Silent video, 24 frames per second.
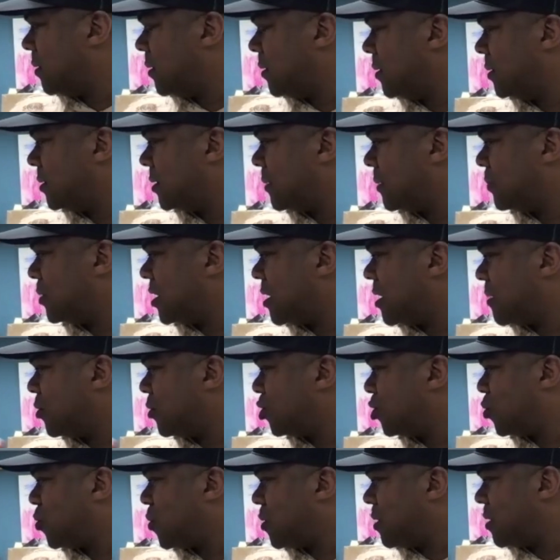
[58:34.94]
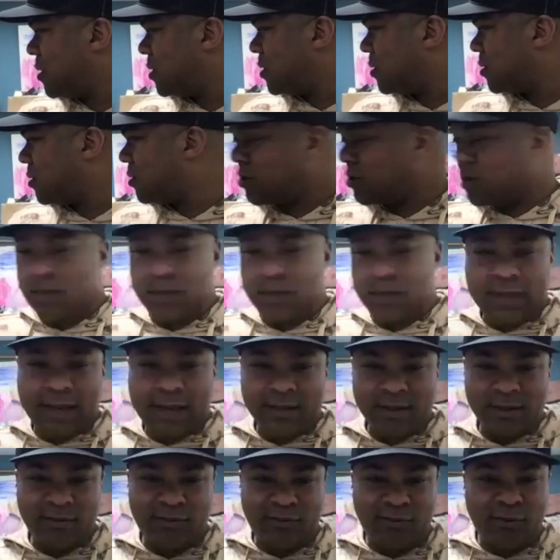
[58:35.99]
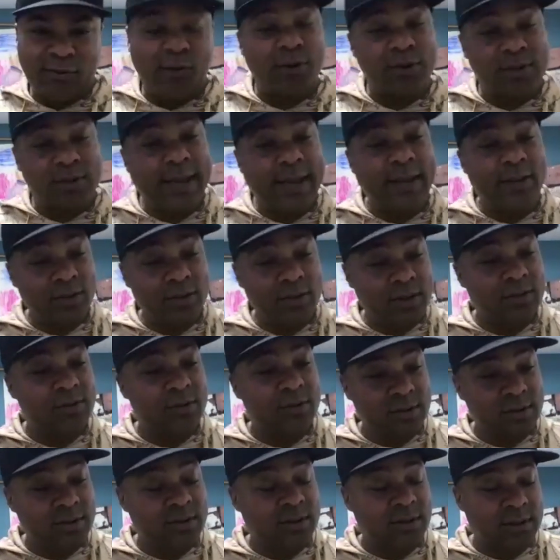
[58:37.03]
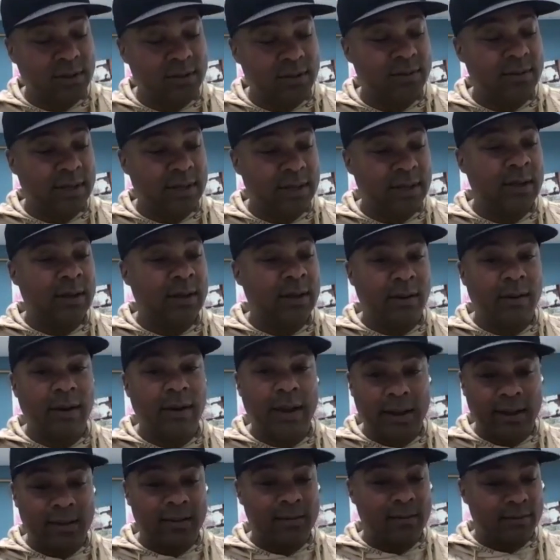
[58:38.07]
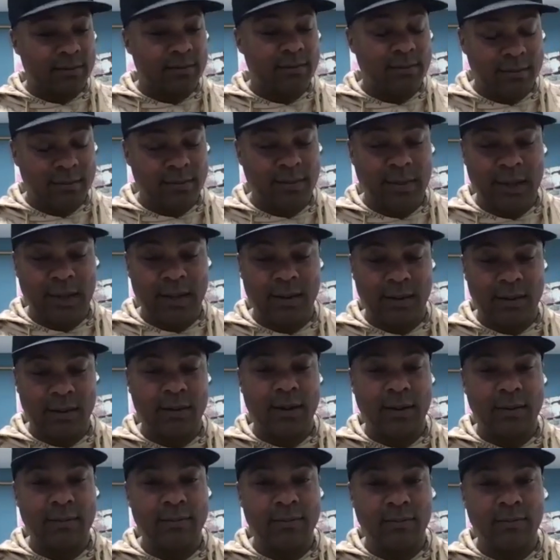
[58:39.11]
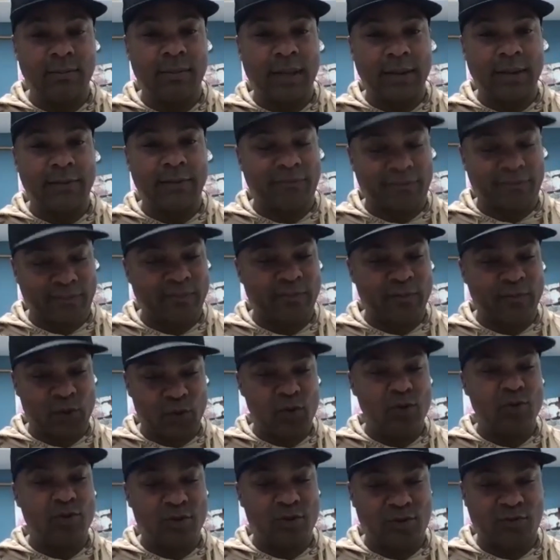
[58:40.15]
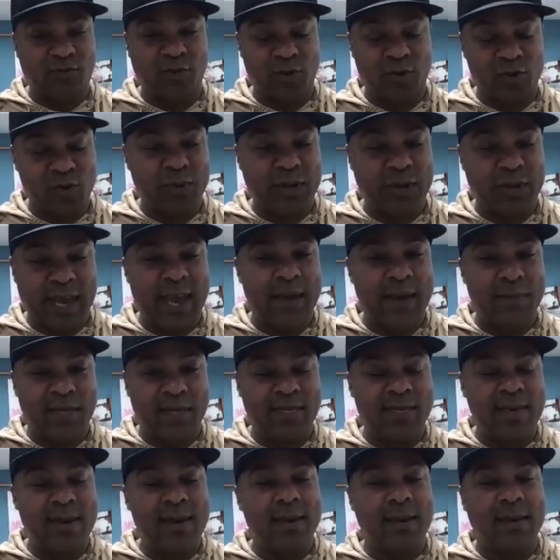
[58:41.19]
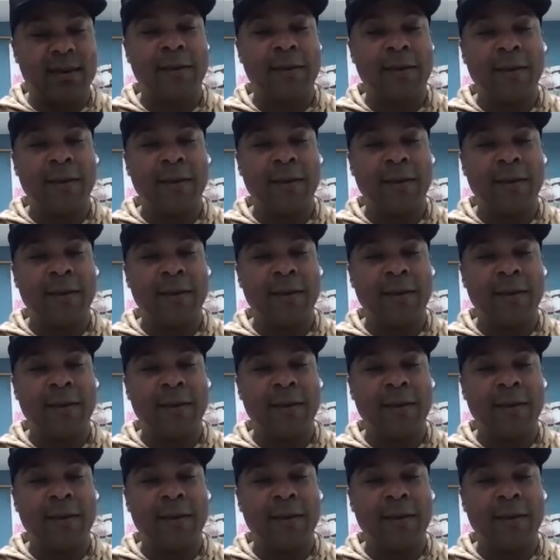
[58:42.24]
September 23rd, 2004. So actually this was the year I like Swing Juice first became a thing.